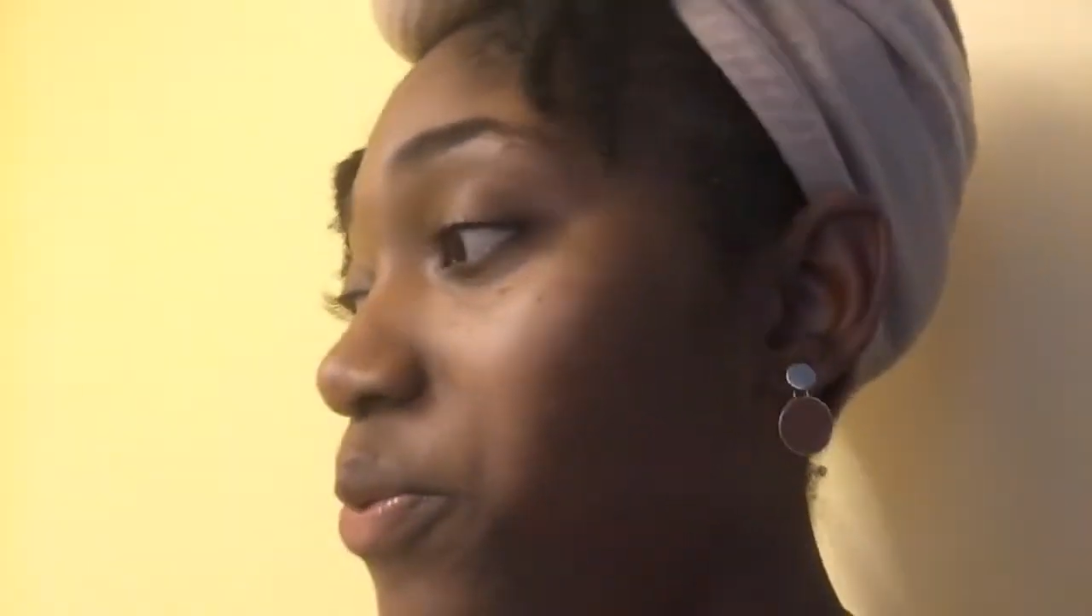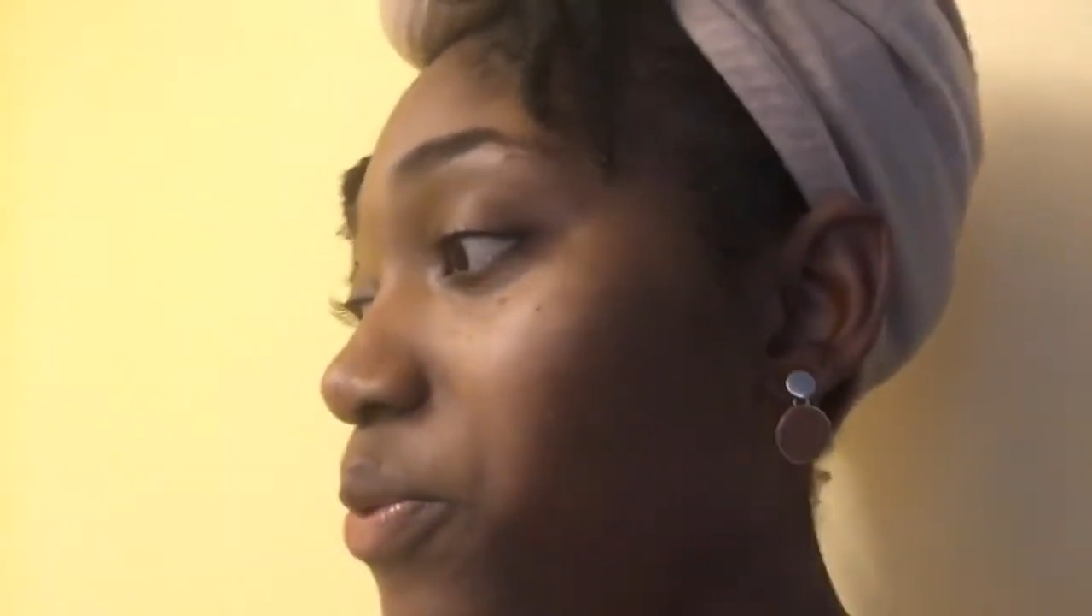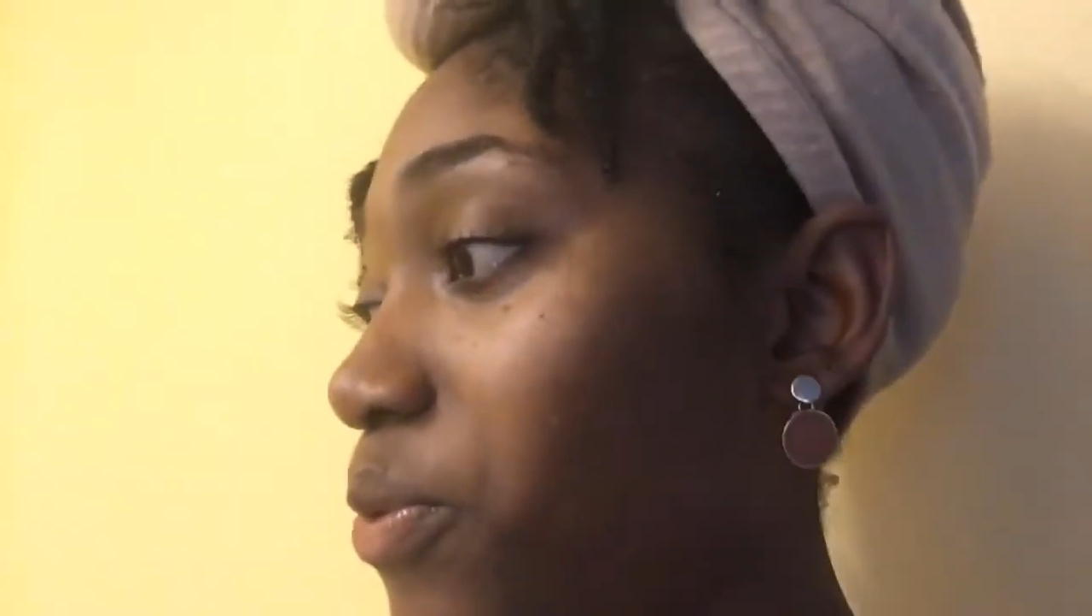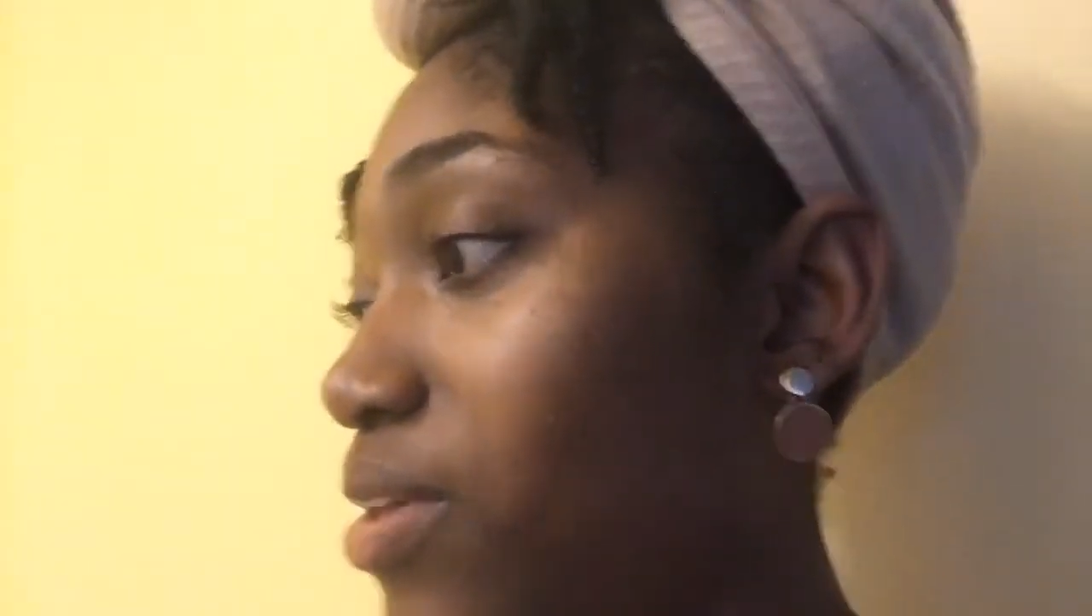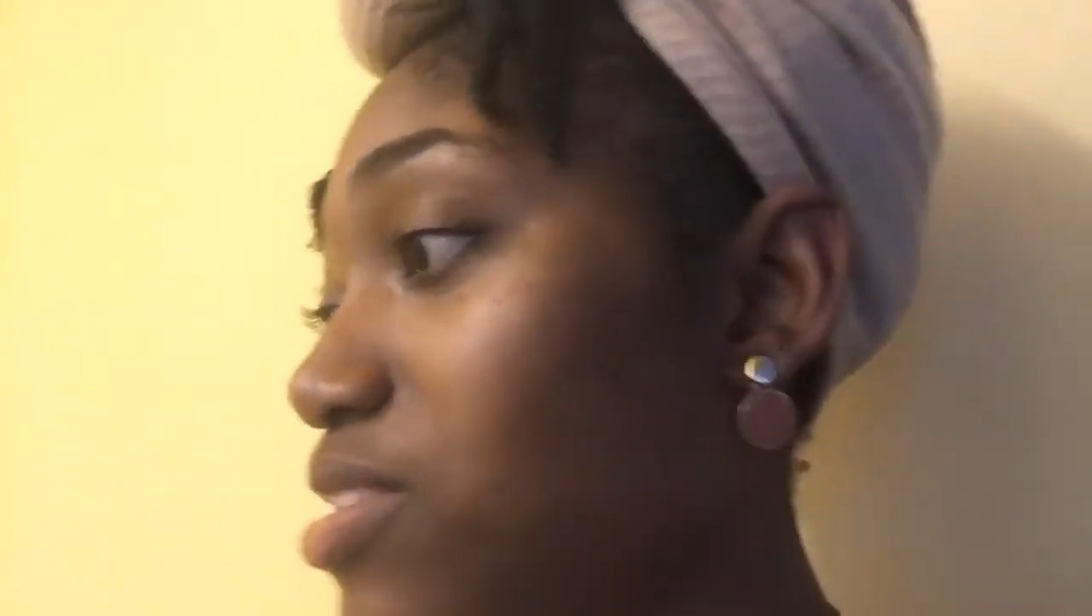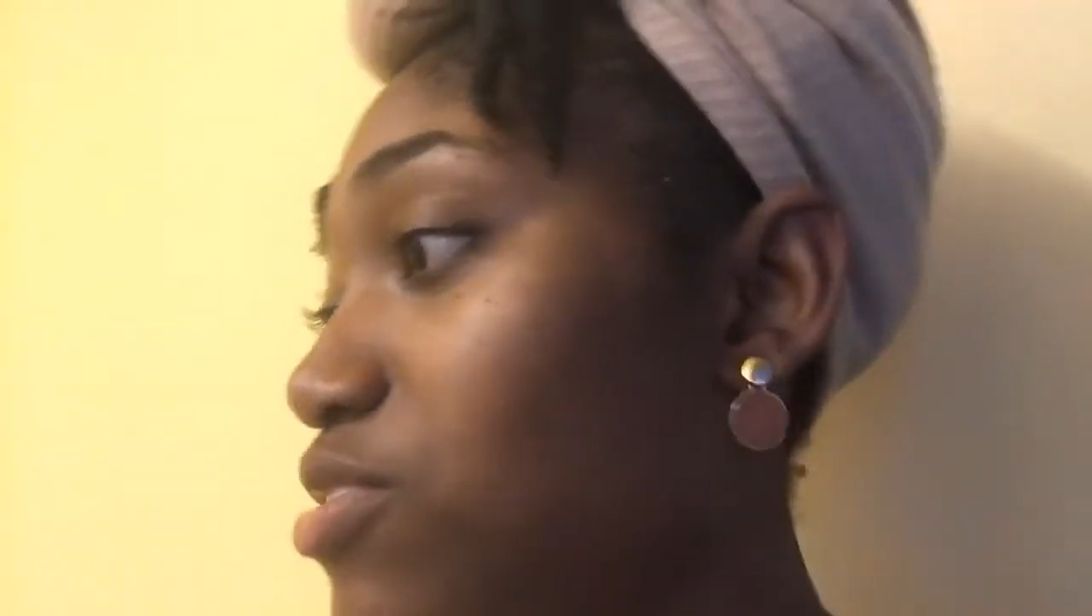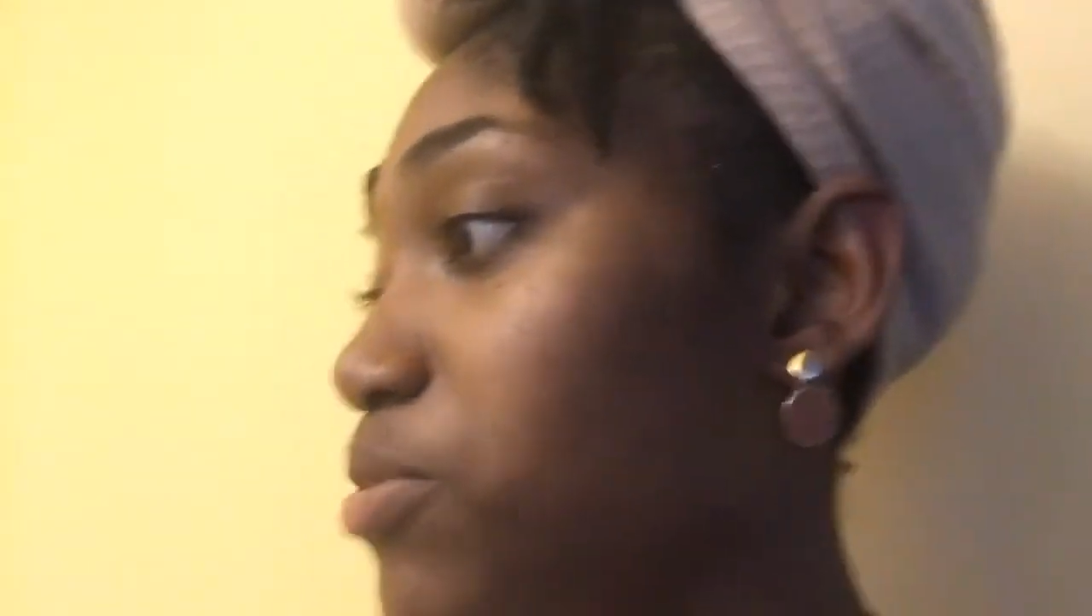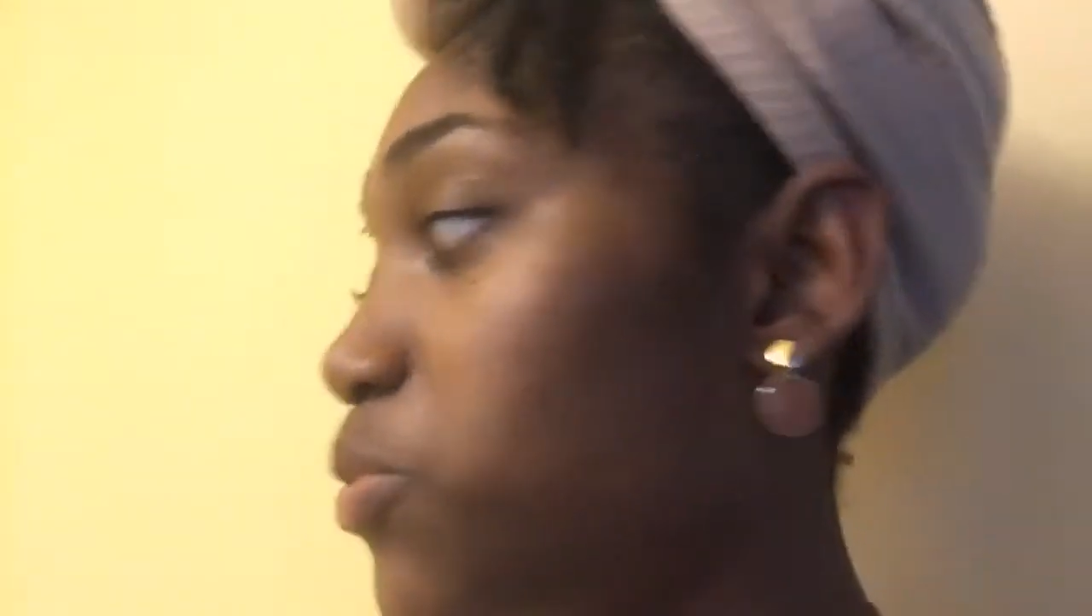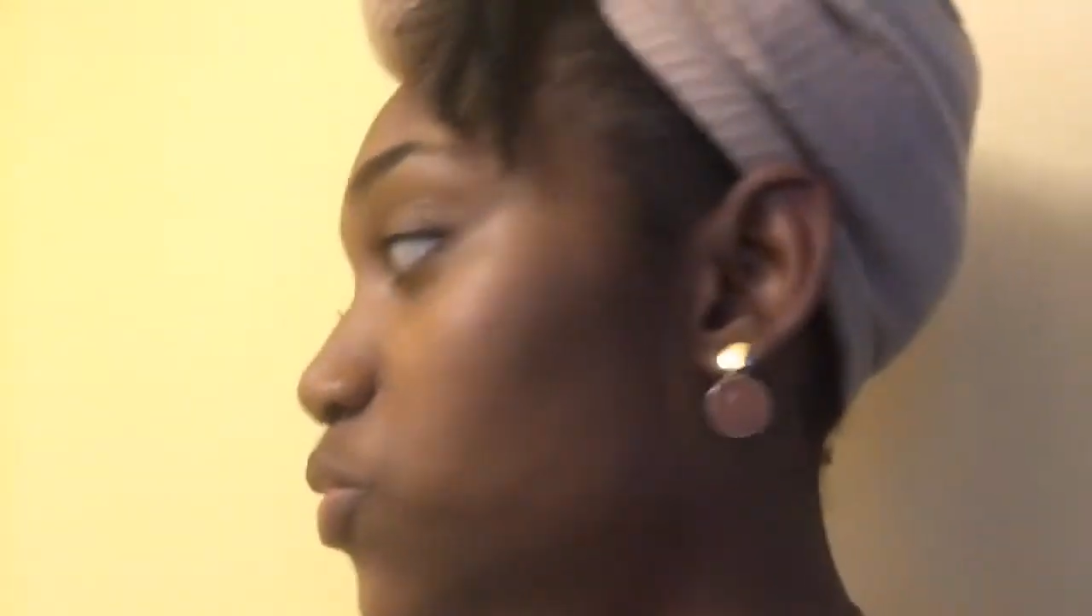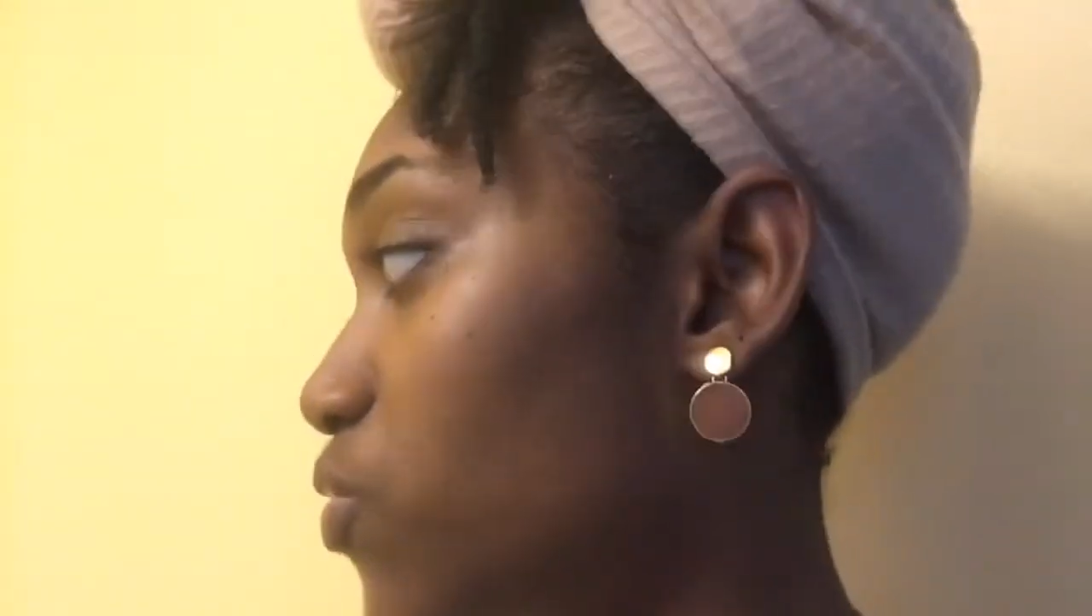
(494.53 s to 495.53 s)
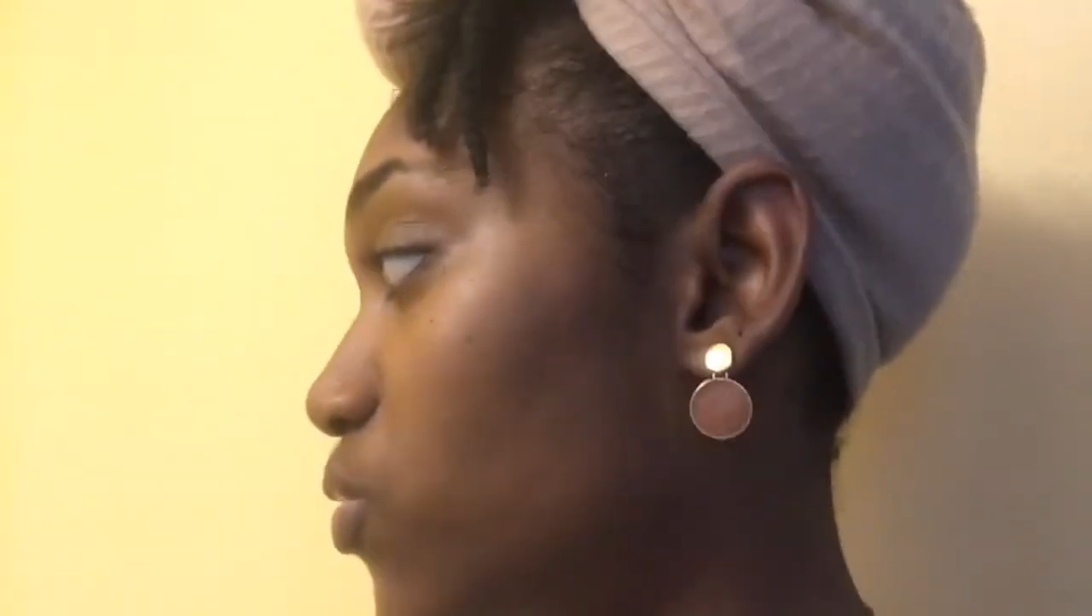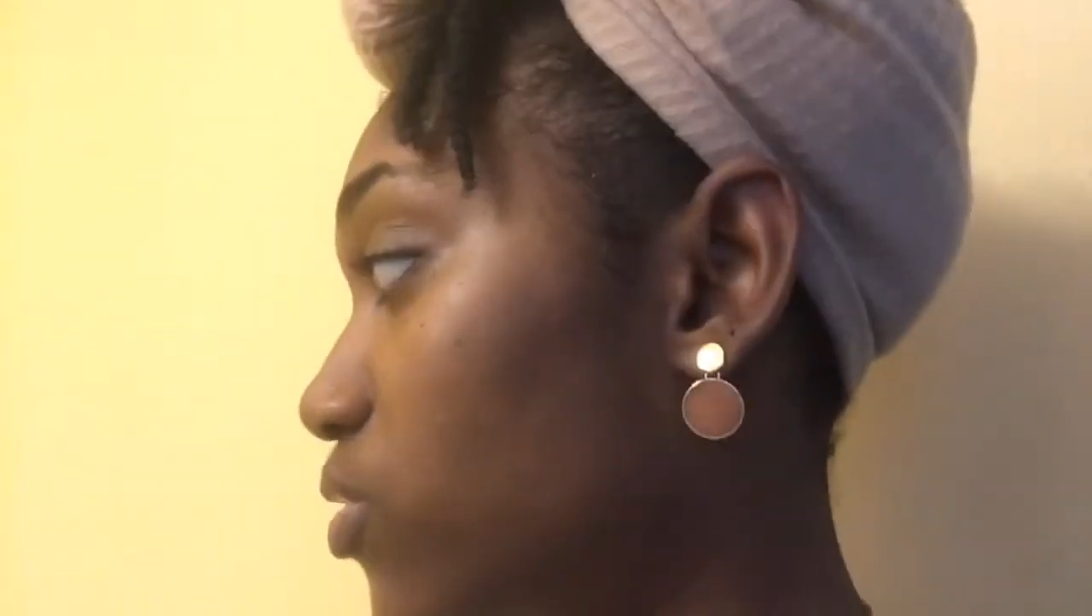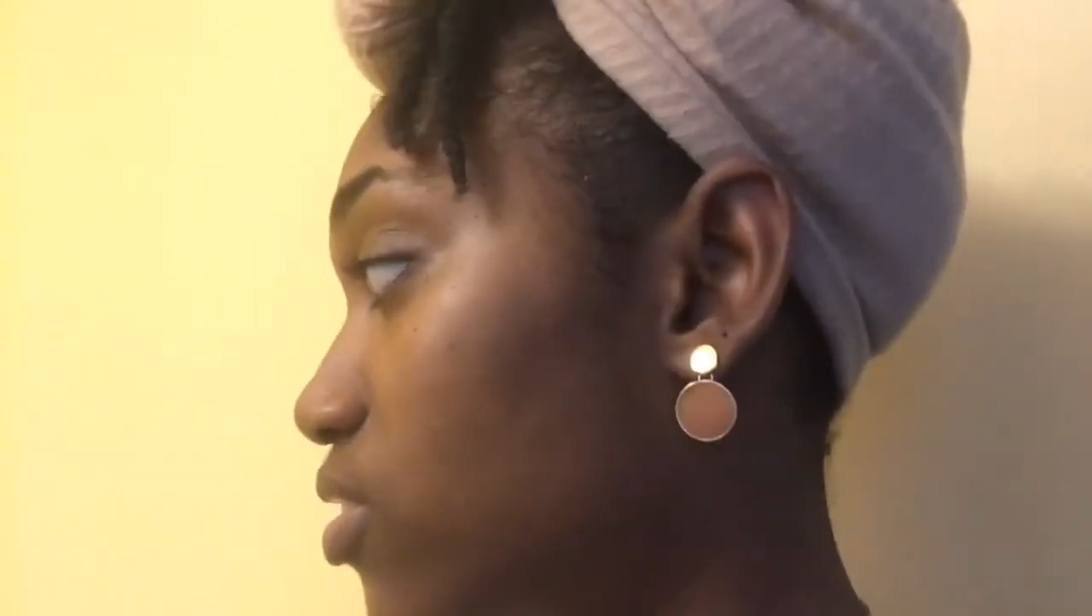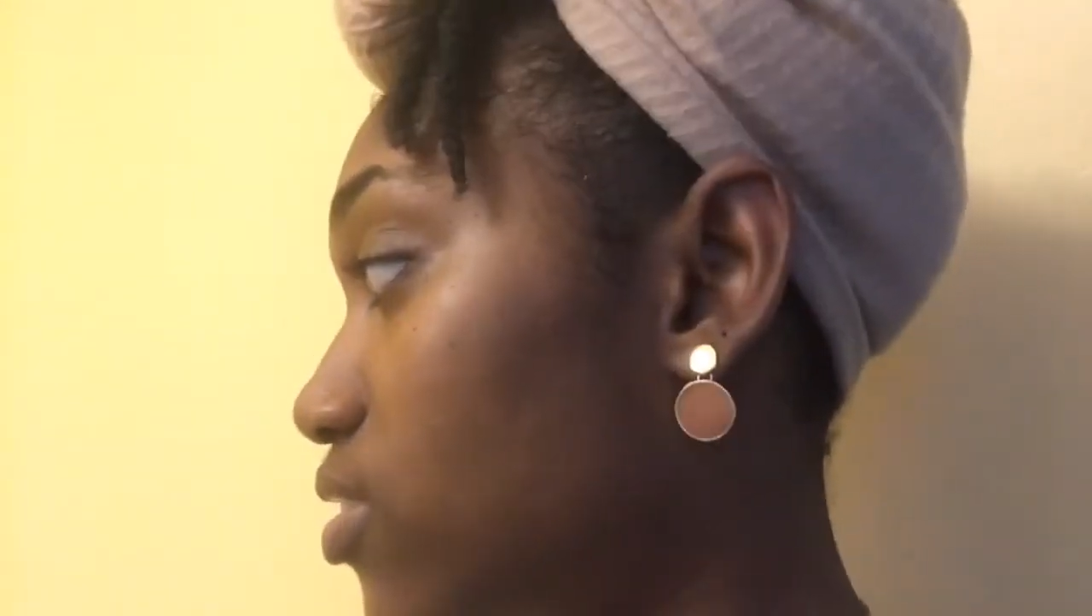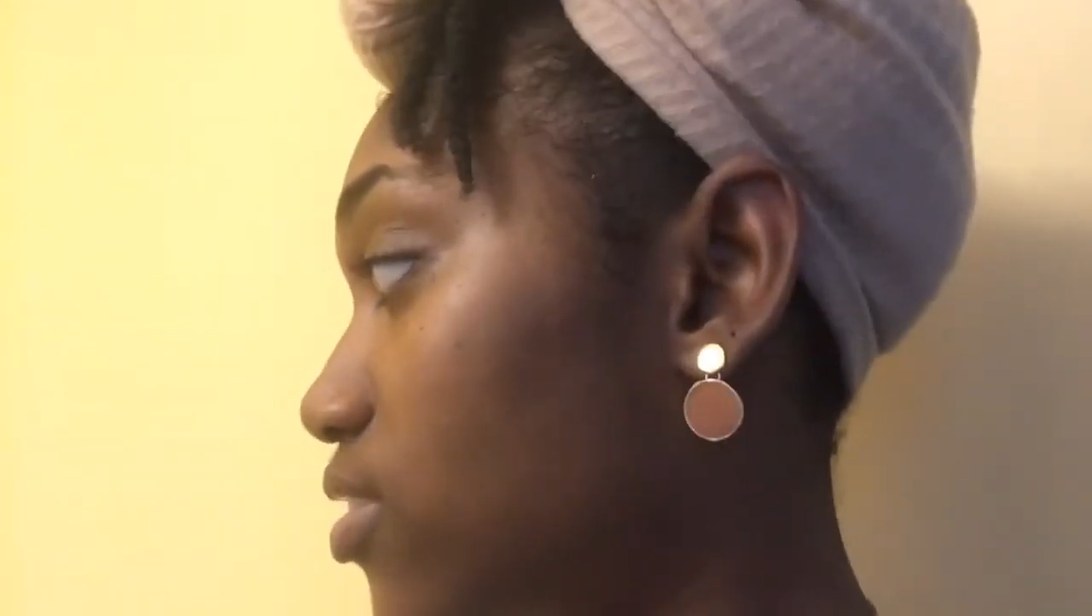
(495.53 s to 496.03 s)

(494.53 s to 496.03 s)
Once we move out.